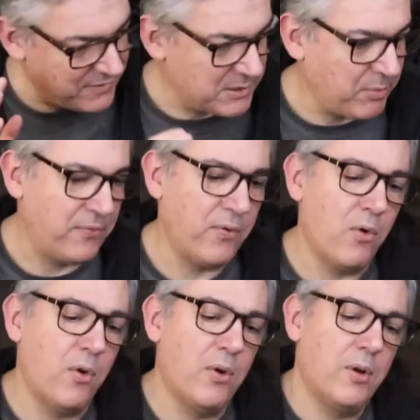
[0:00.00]
this
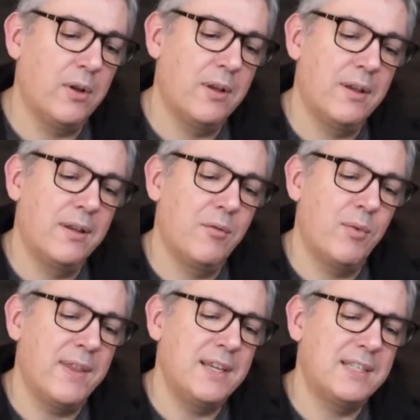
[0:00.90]
before.
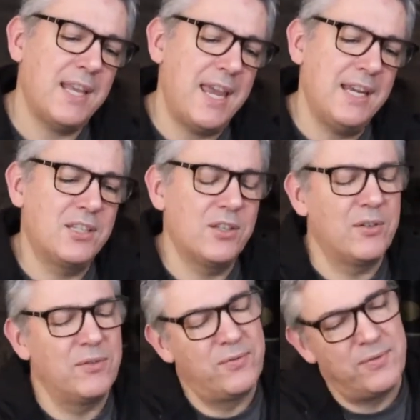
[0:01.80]
When they say sort
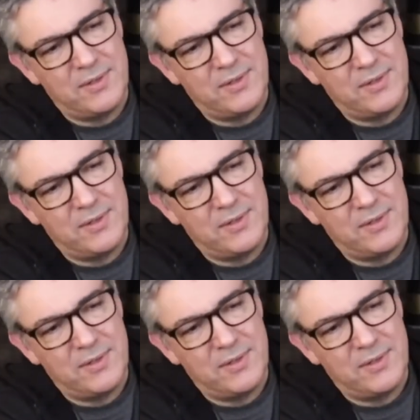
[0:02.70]
of